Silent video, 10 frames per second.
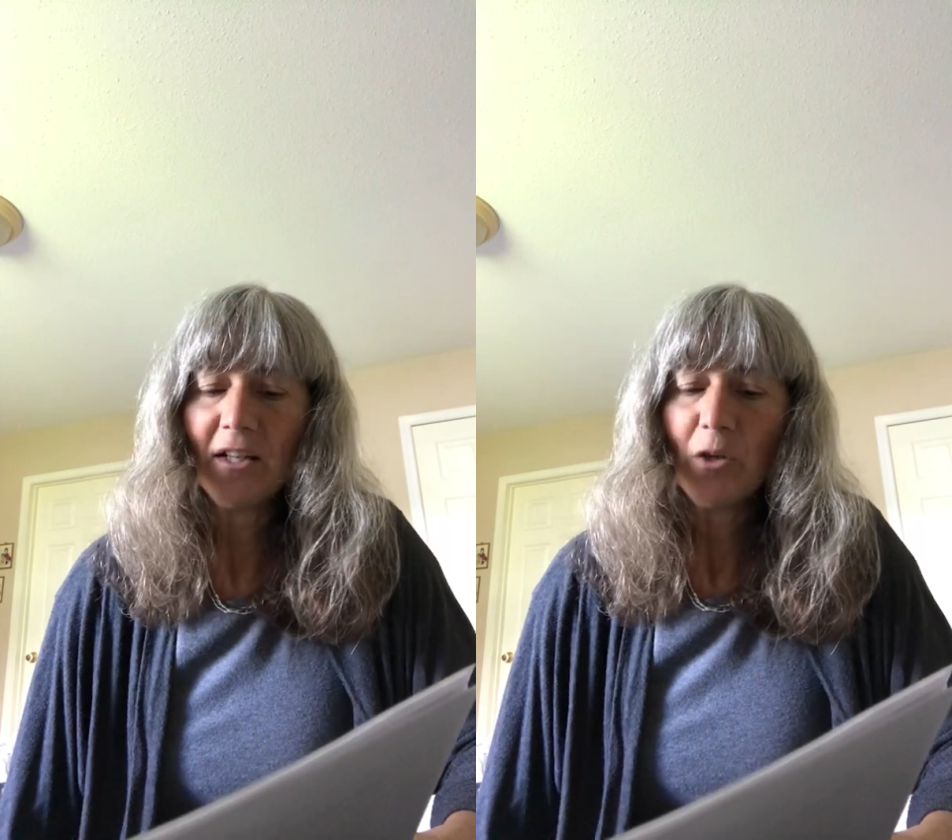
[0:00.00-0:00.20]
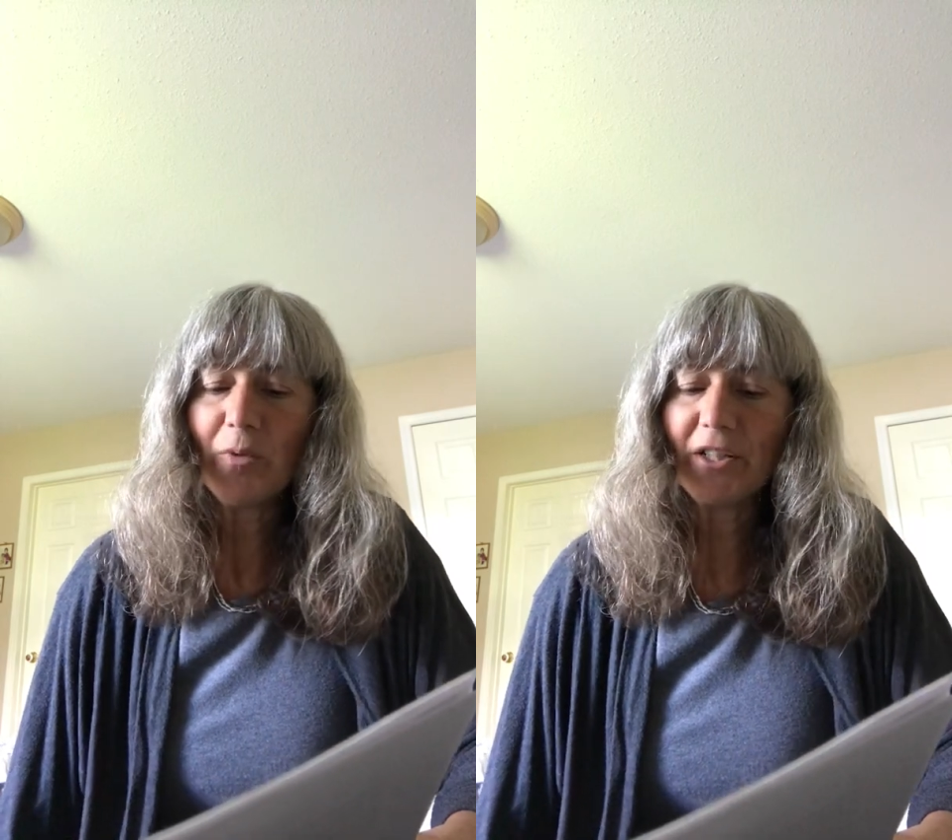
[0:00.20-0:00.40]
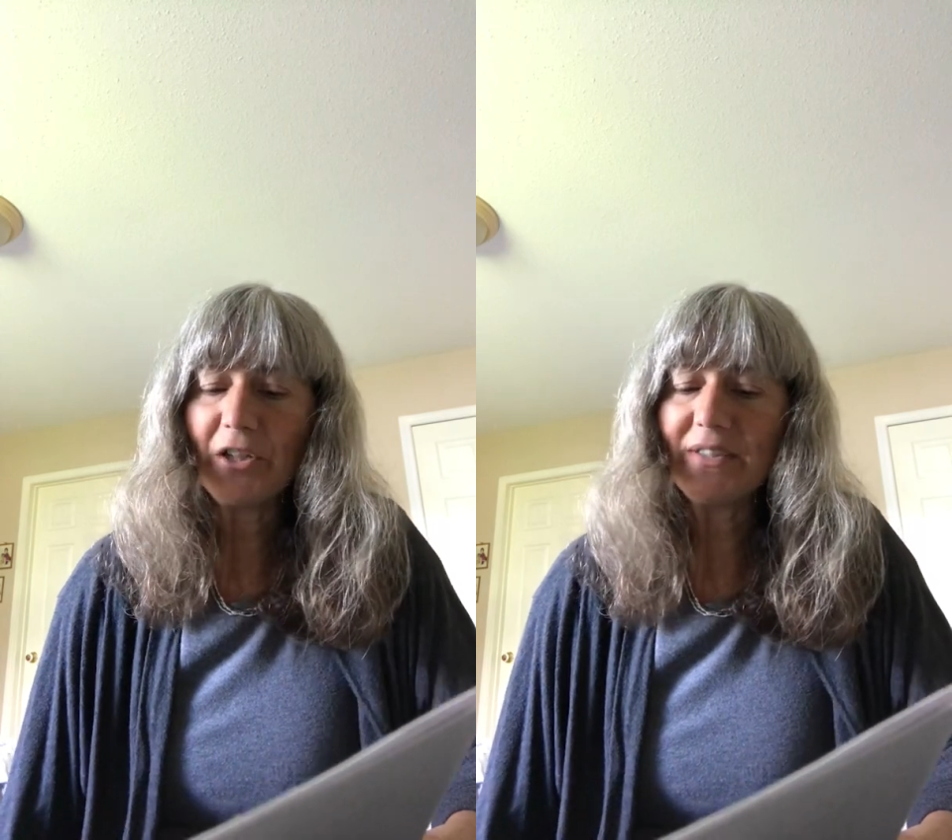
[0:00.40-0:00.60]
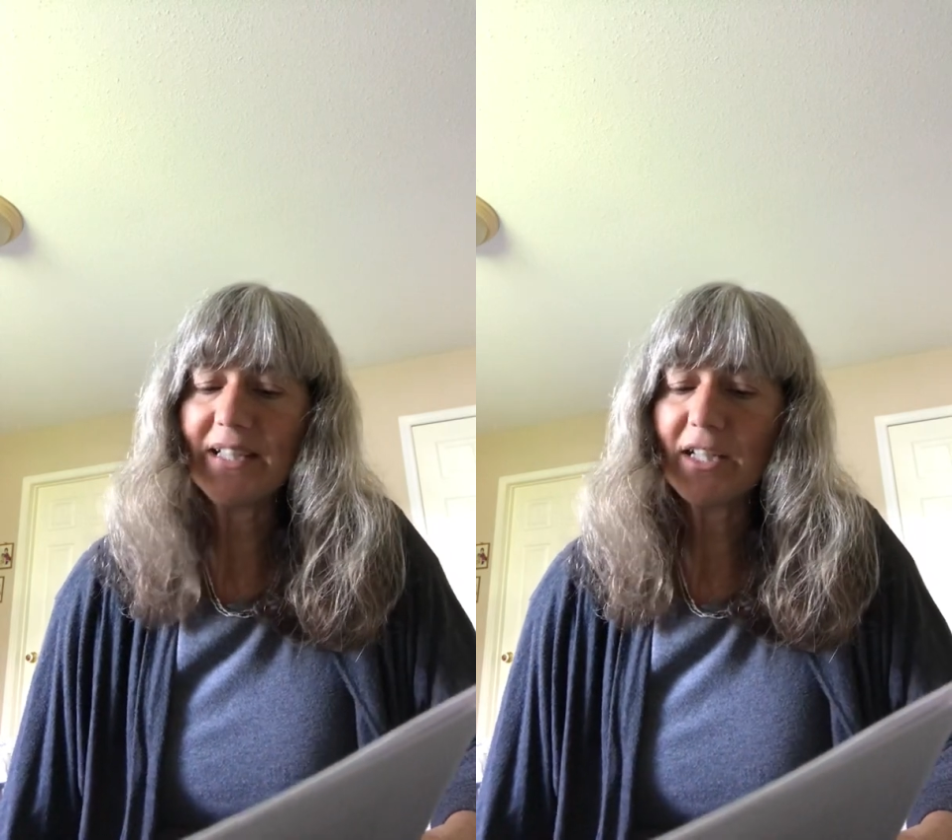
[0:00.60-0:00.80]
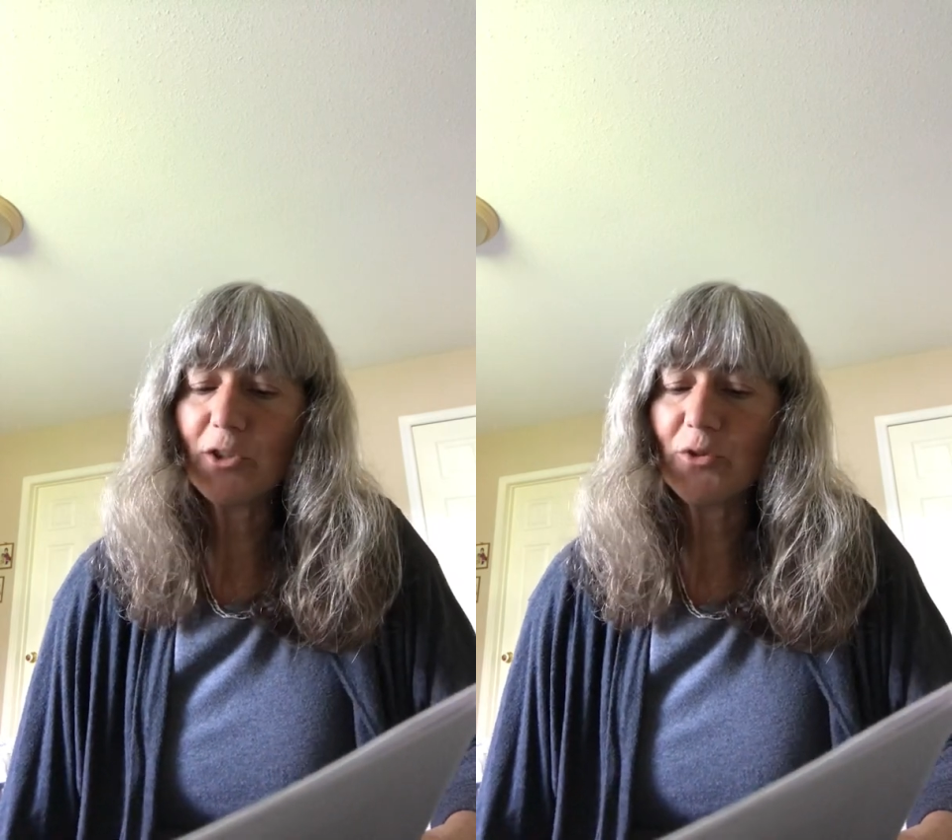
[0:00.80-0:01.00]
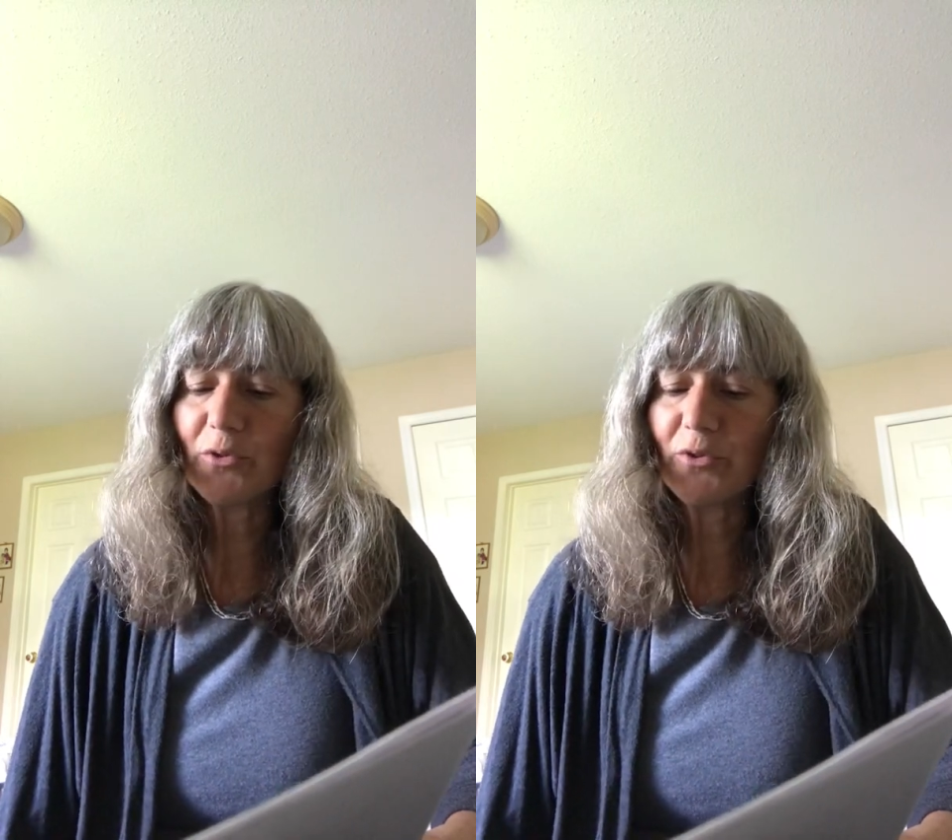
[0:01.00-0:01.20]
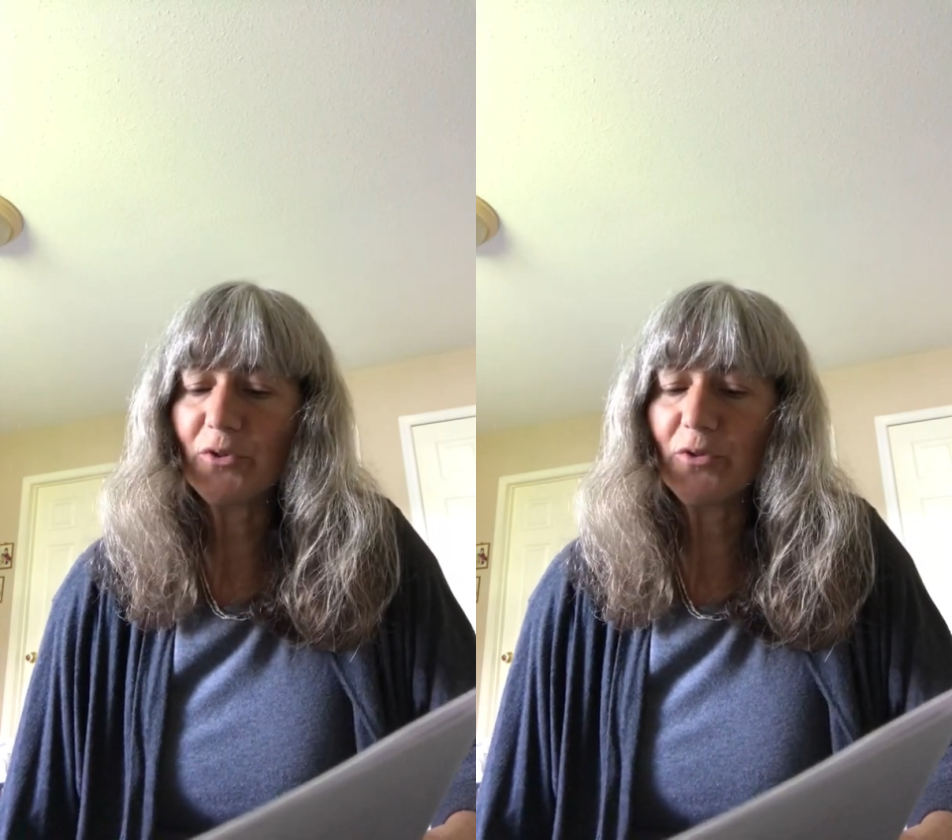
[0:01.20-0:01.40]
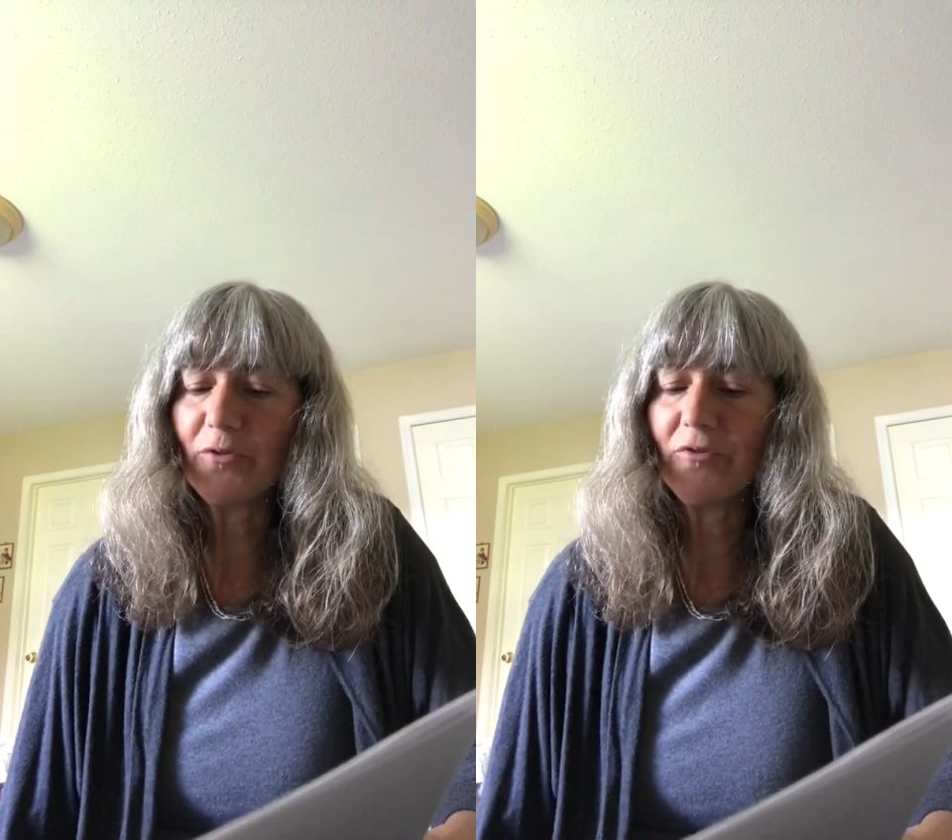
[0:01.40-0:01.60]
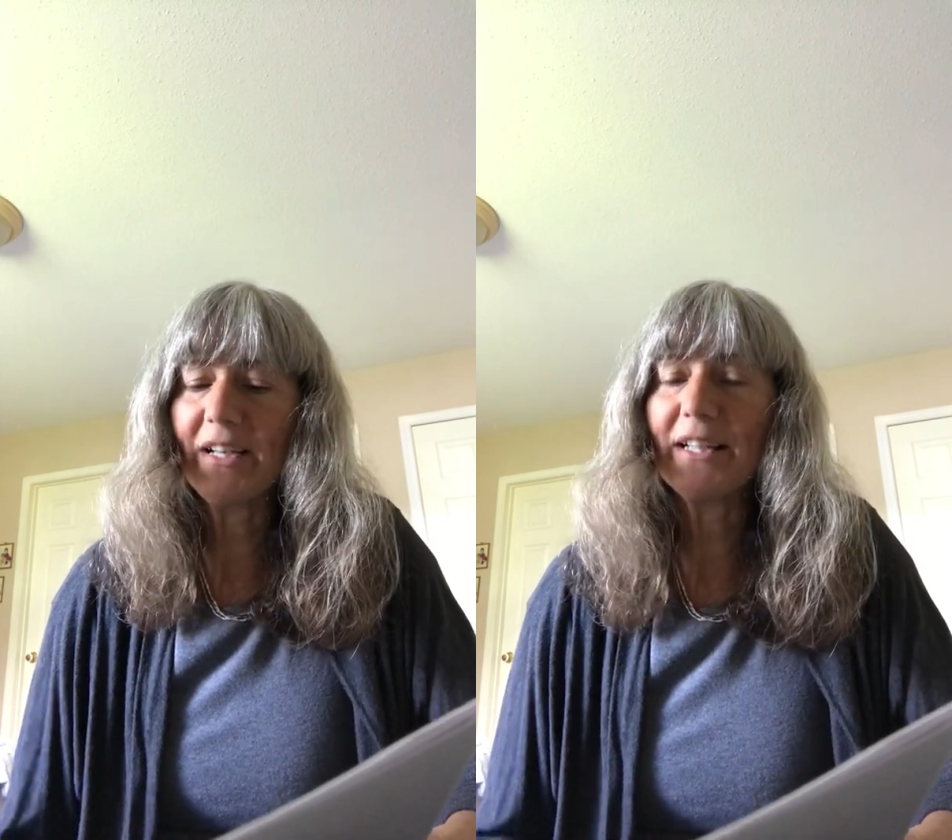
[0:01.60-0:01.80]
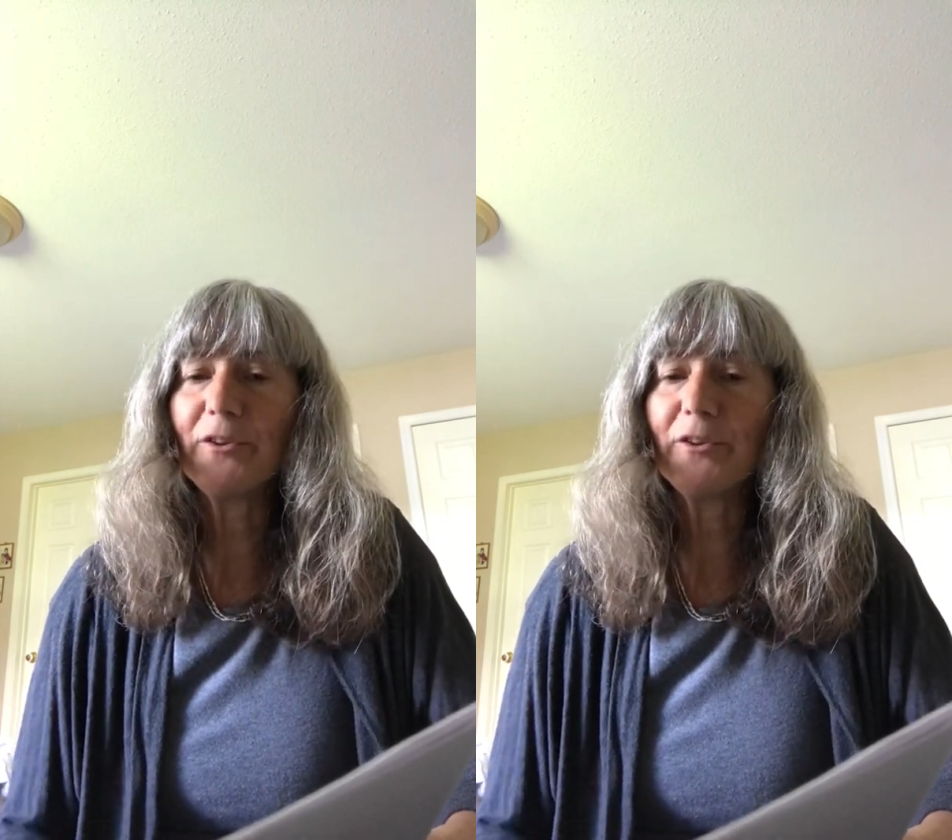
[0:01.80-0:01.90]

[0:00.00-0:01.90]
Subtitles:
While you take a turn to find